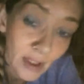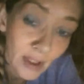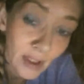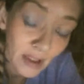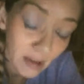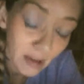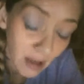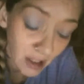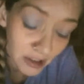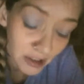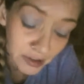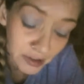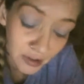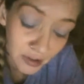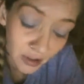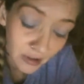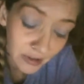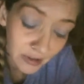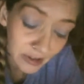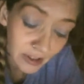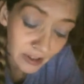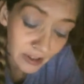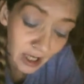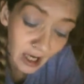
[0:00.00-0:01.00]
A lot
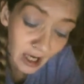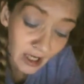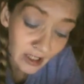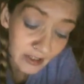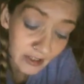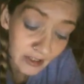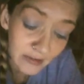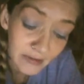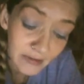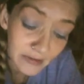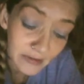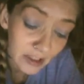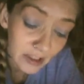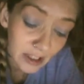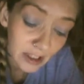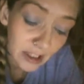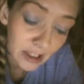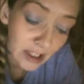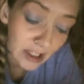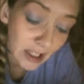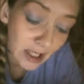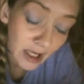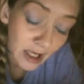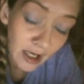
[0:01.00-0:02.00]
stronger. I
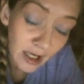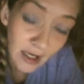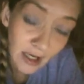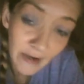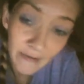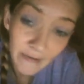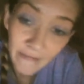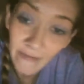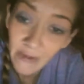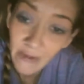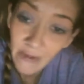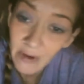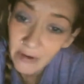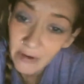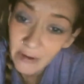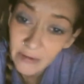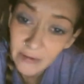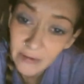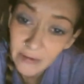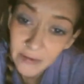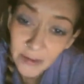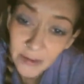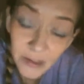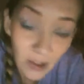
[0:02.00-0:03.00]
have
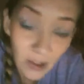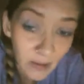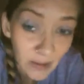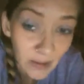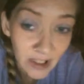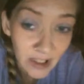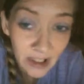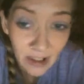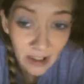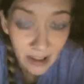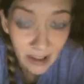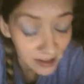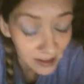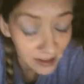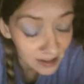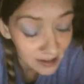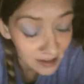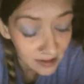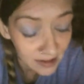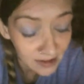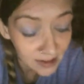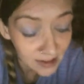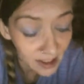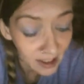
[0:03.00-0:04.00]
learned so many
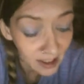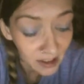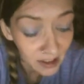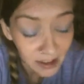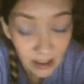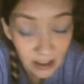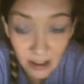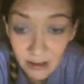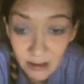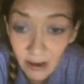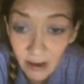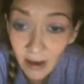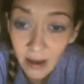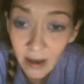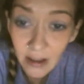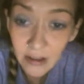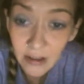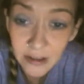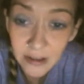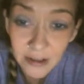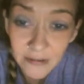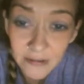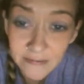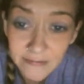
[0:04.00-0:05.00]
lessons at a young
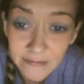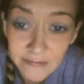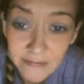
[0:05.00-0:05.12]
age.